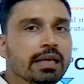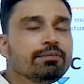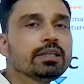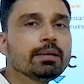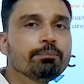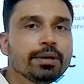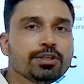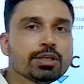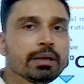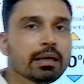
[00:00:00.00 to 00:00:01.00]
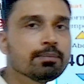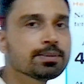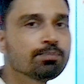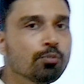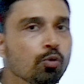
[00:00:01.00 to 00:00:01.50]
if the temperature becomes
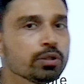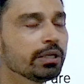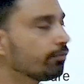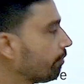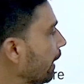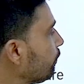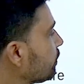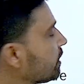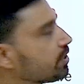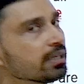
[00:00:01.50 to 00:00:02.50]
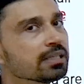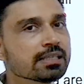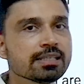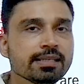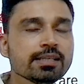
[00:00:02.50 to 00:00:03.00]
more than 5 to 6 degrees
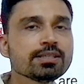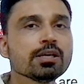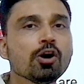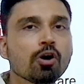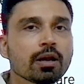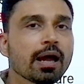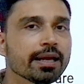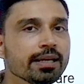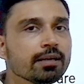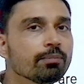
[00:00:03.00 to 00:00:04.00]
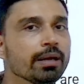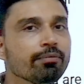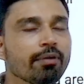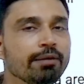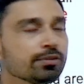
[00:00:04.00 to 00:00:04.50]
Celsius or higher by
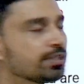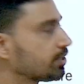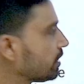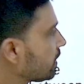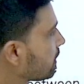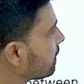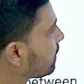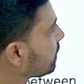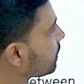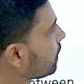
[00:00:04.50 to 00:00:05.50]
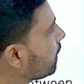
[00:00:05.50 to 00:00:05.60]
5 to 6 degrees Celsius.